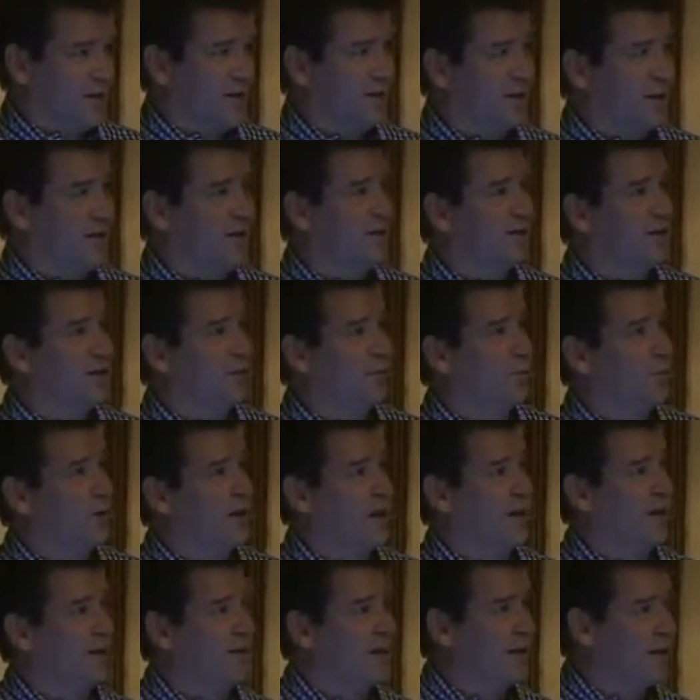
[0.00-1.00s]
the Lil
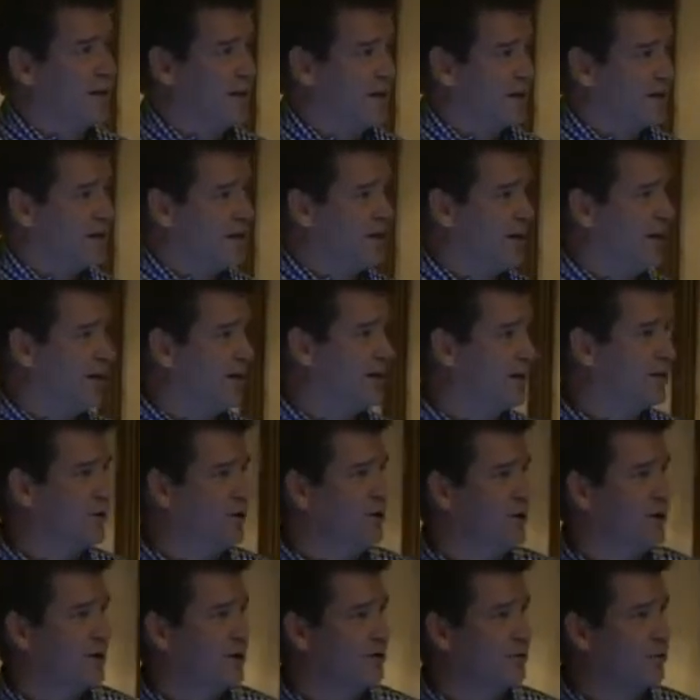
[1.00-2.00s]
Wayne
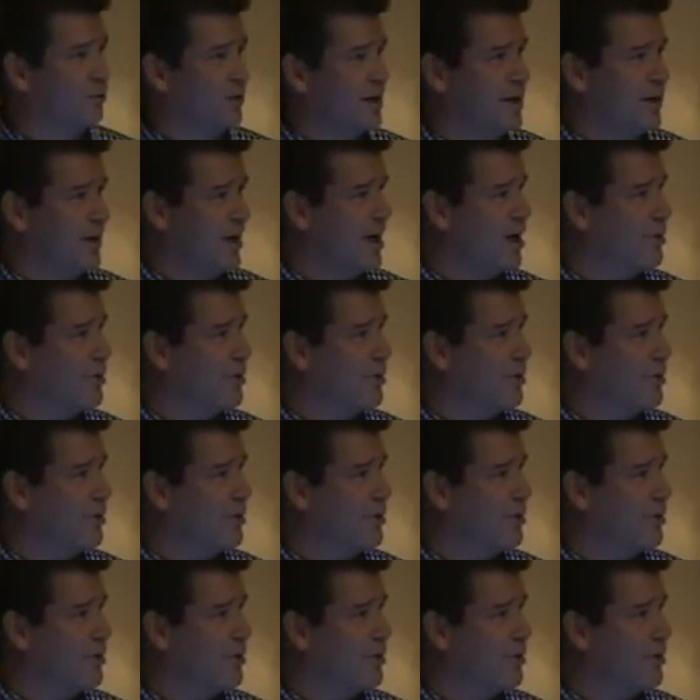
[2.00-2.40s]
great